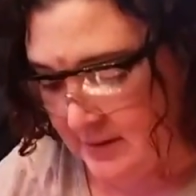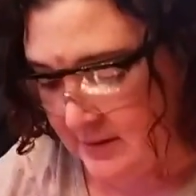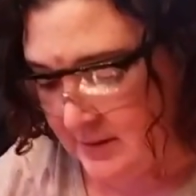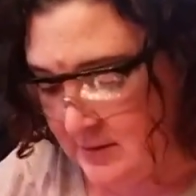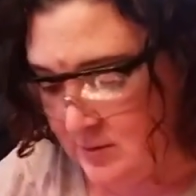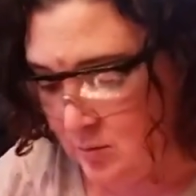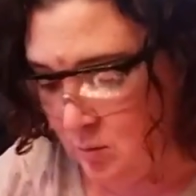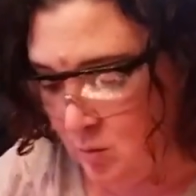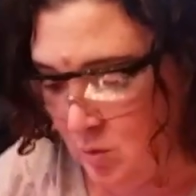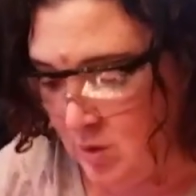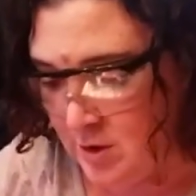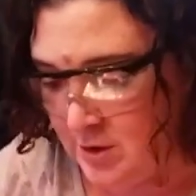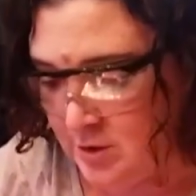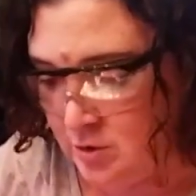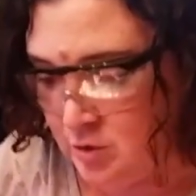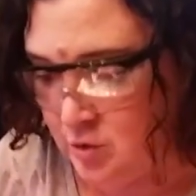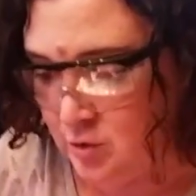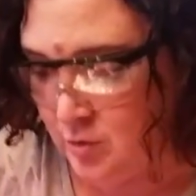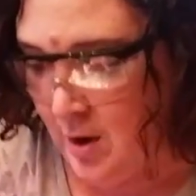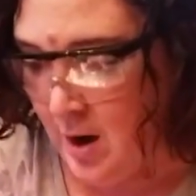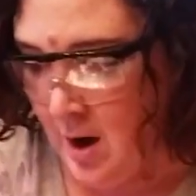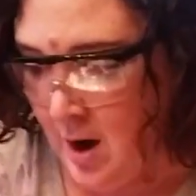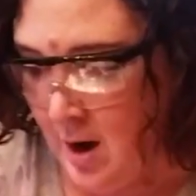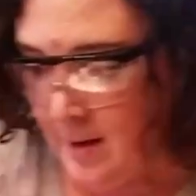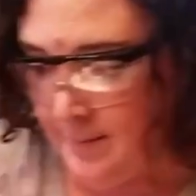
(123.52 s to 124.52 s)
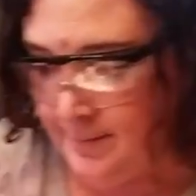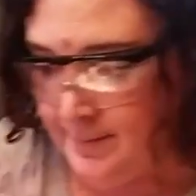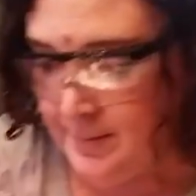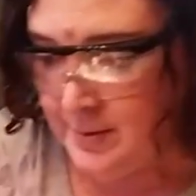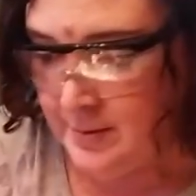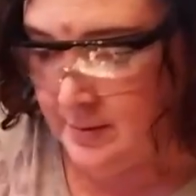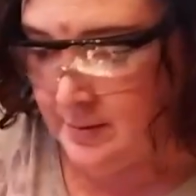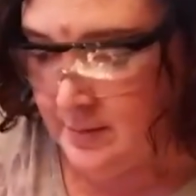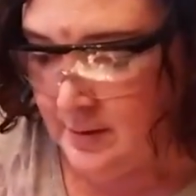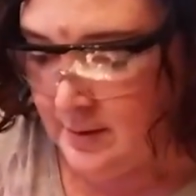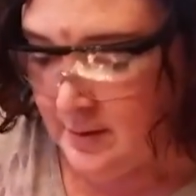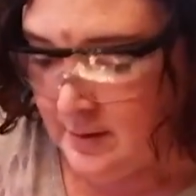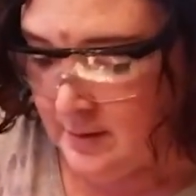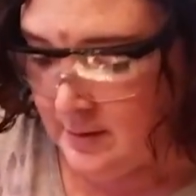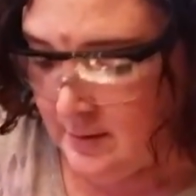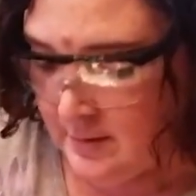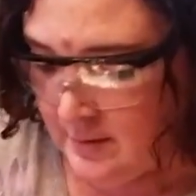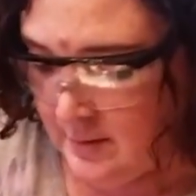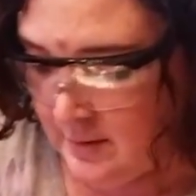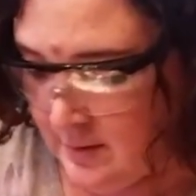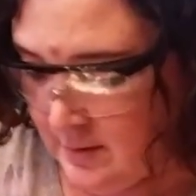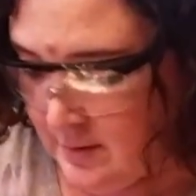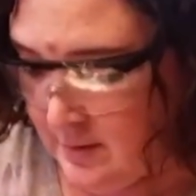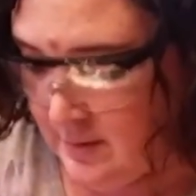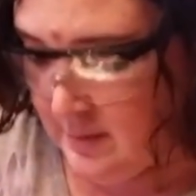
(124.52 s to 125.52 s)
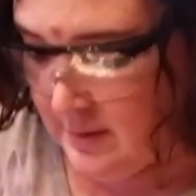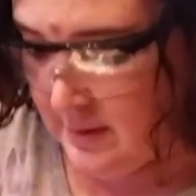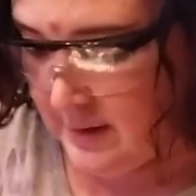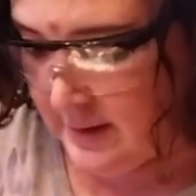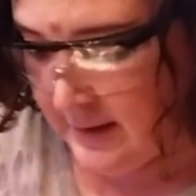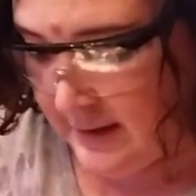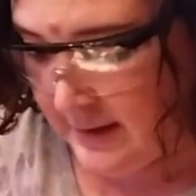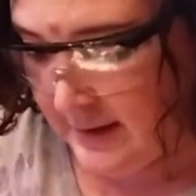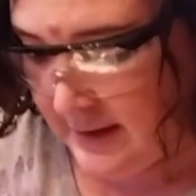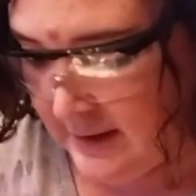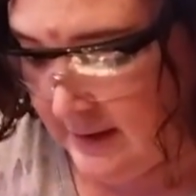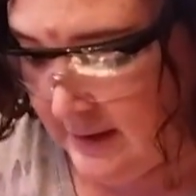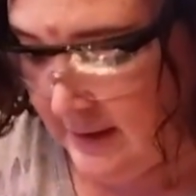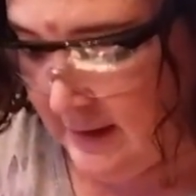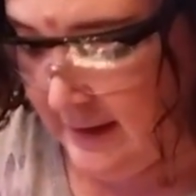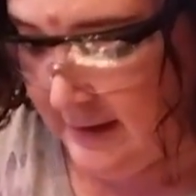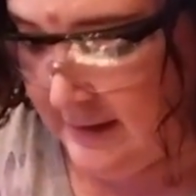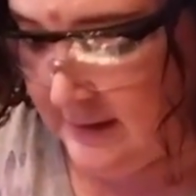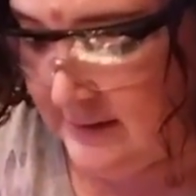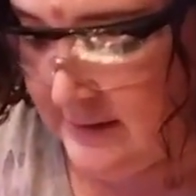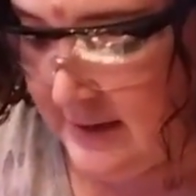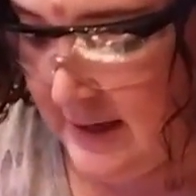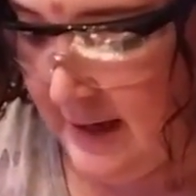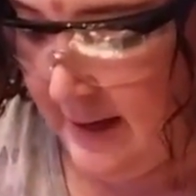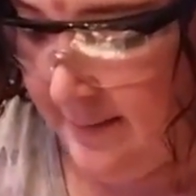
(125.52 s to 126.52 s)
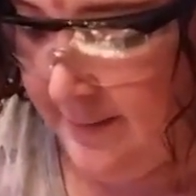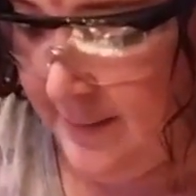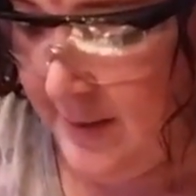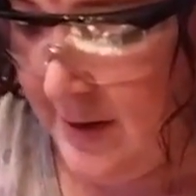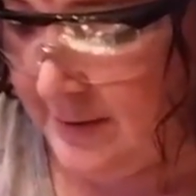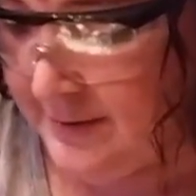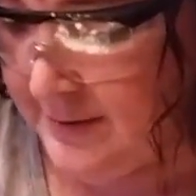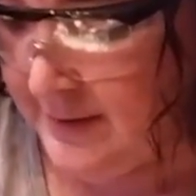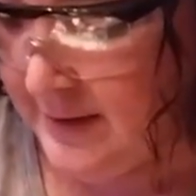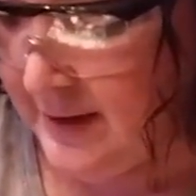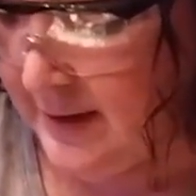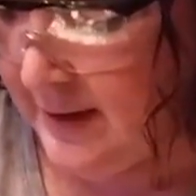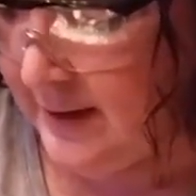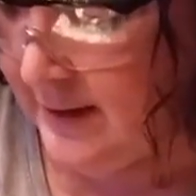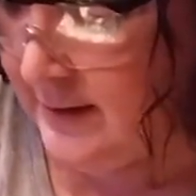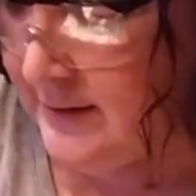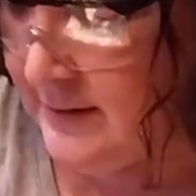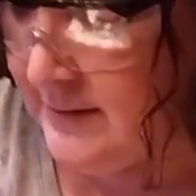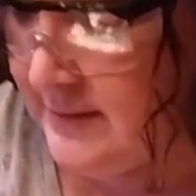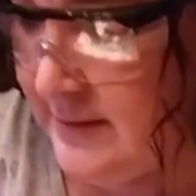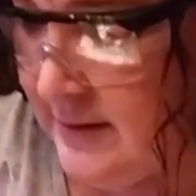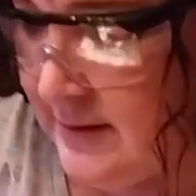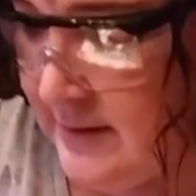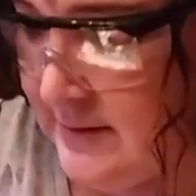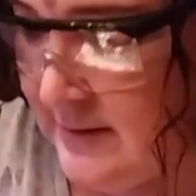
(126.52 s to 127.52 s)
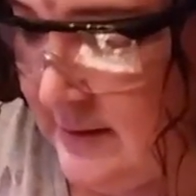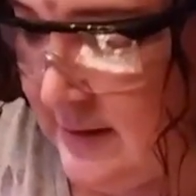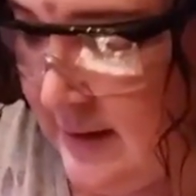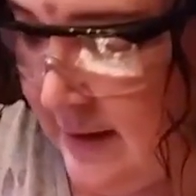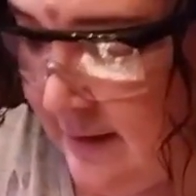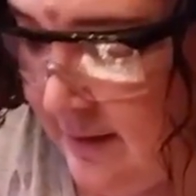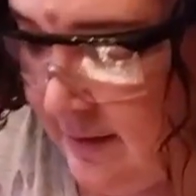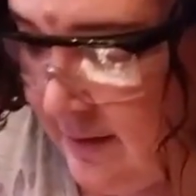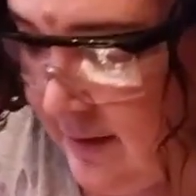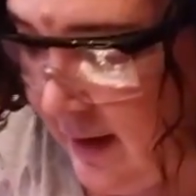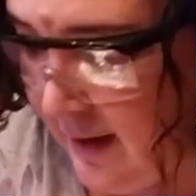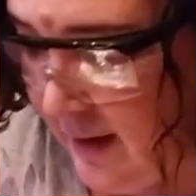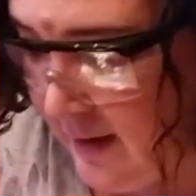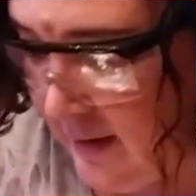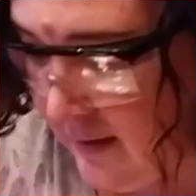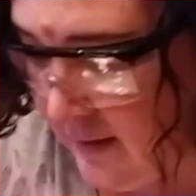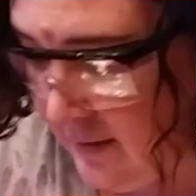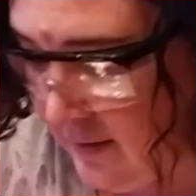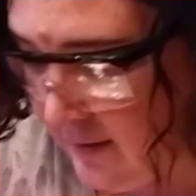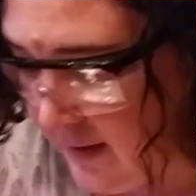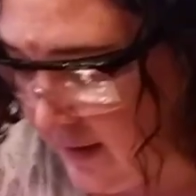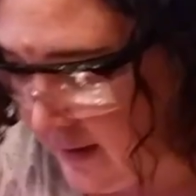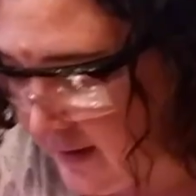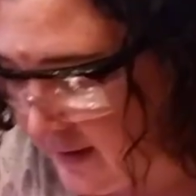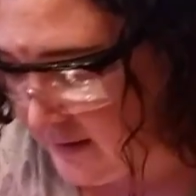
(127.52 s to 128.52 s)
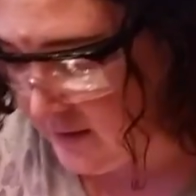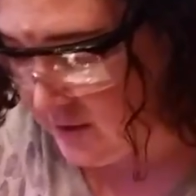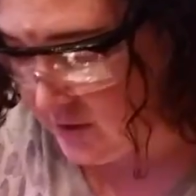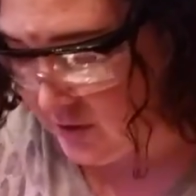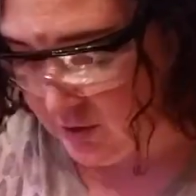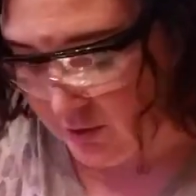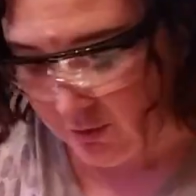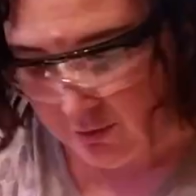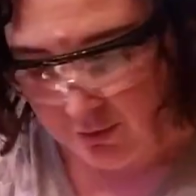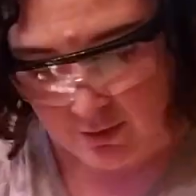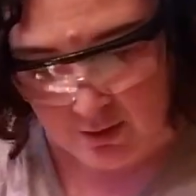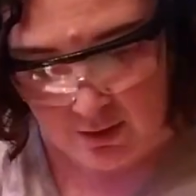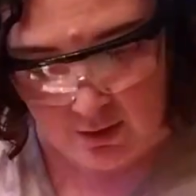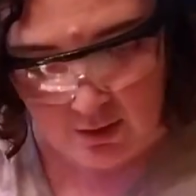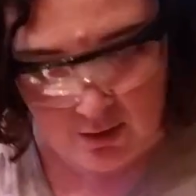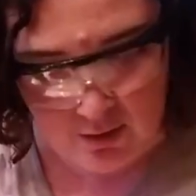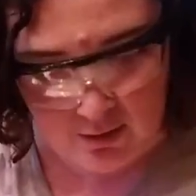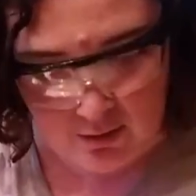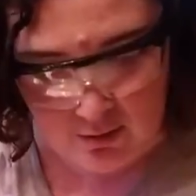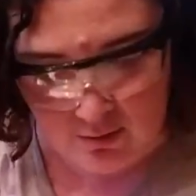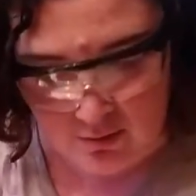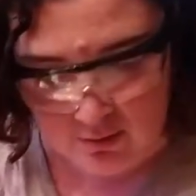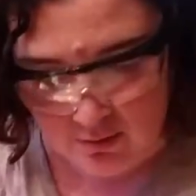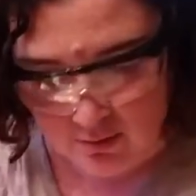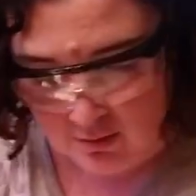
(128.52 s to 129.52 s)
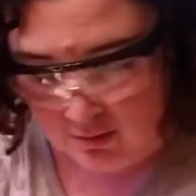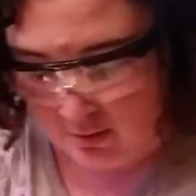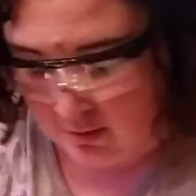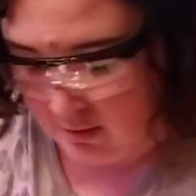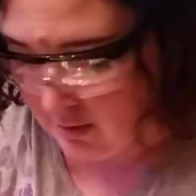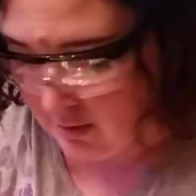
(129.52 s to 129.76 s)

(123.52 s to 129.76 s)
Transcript: this, 1 drop, and I kind of like tap out the excess like that, and then I stir it in.